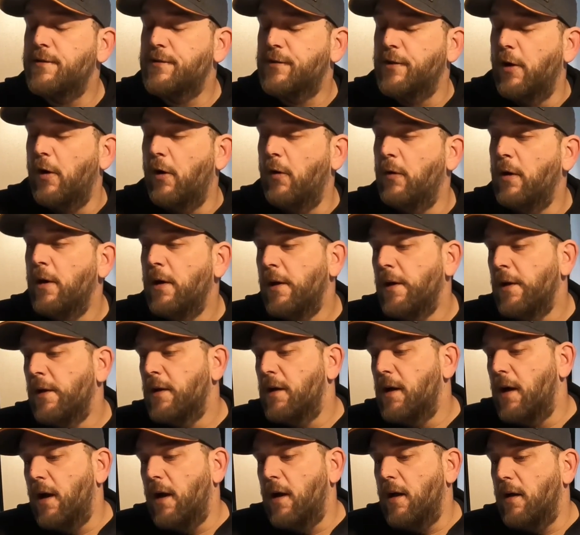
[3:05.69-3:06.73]
So
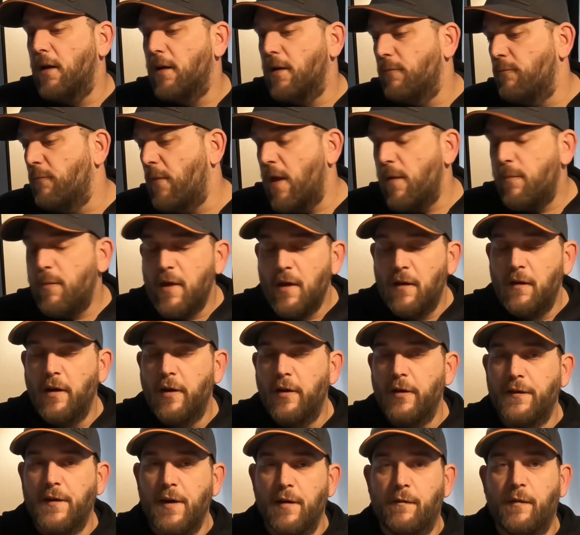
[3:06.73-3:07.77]
it may be a
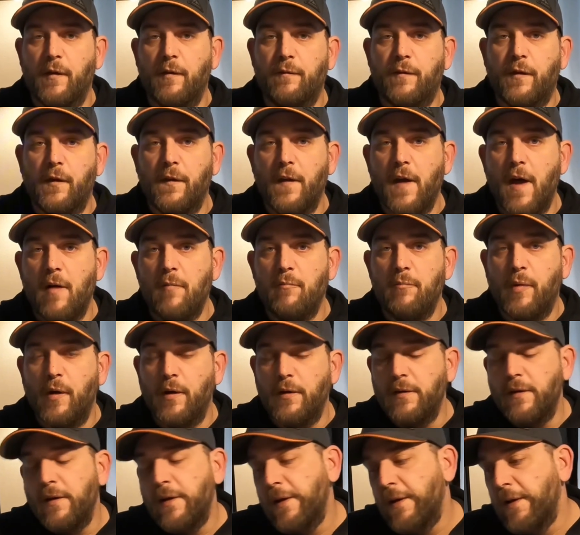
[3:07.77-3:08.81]
little different for them,
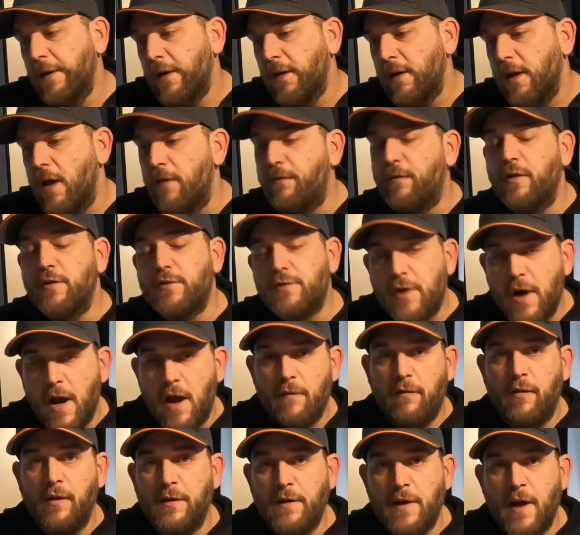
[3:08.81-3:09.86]
but if you're
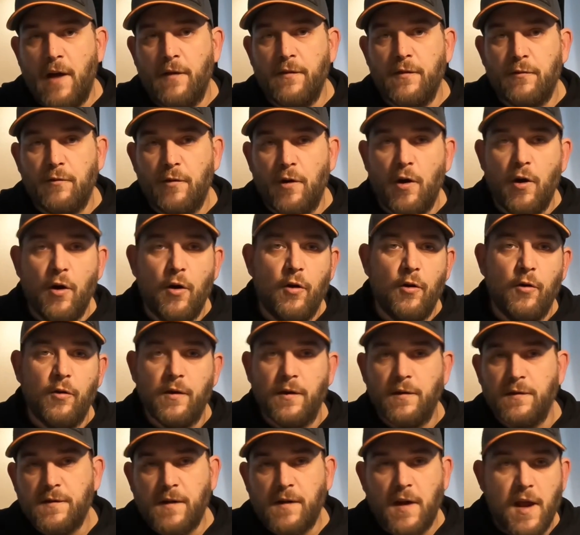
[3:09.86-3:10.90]
traveling down the road
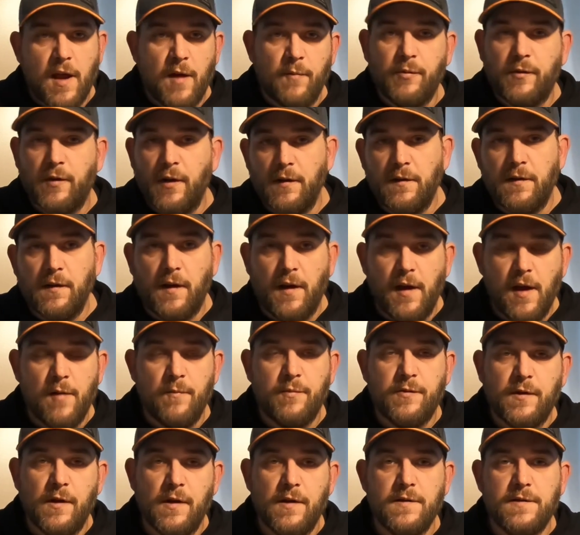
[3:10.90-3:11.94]
and campsite to
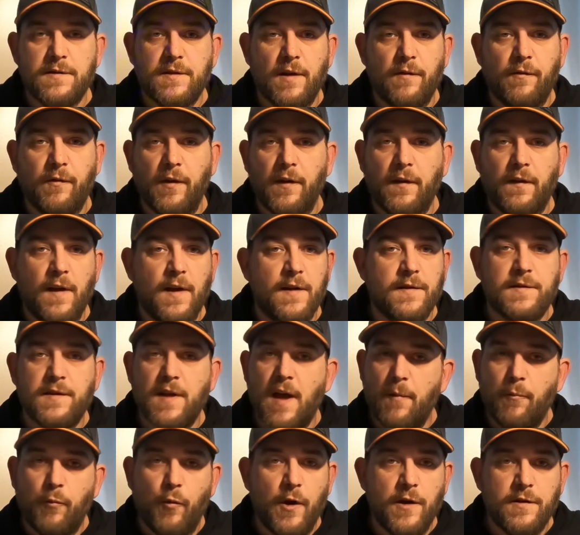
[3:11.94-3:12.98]
campsite and stuff like that,
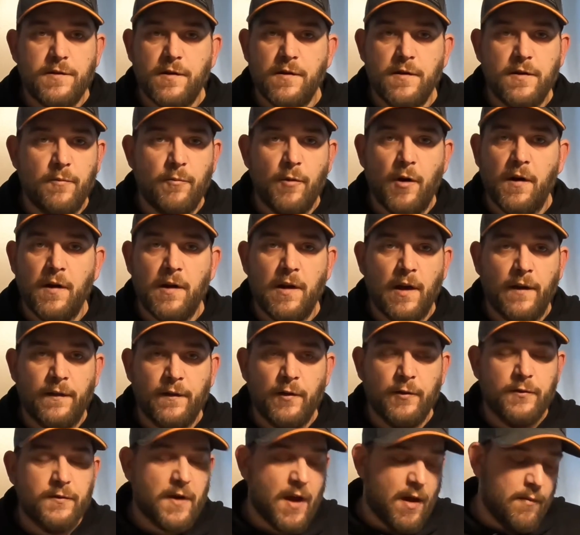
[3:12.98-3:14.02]
stop wasting your money on
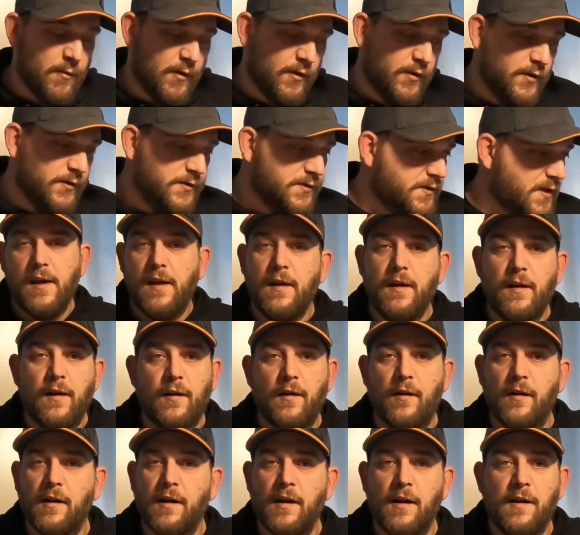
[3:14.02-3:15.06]
those chemicals. Key
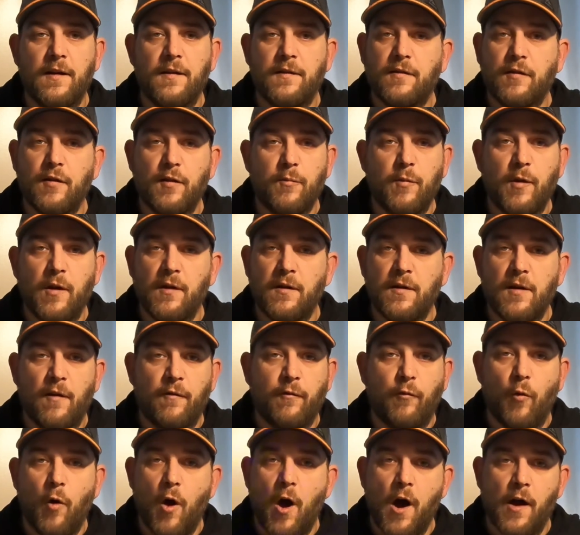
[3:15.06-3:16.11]
here again is going to be
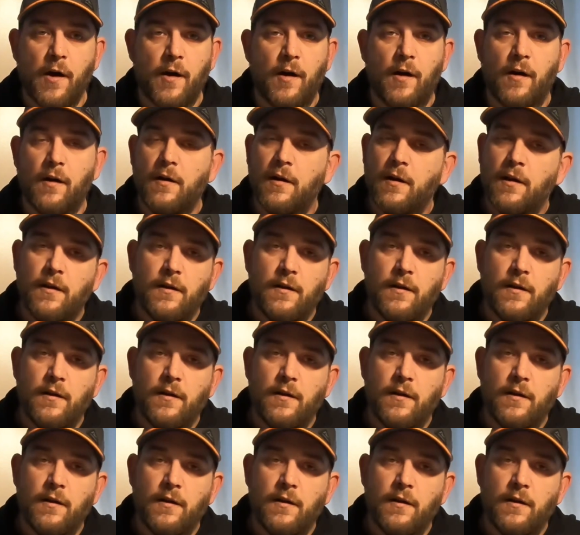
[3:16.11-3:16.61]
enough water.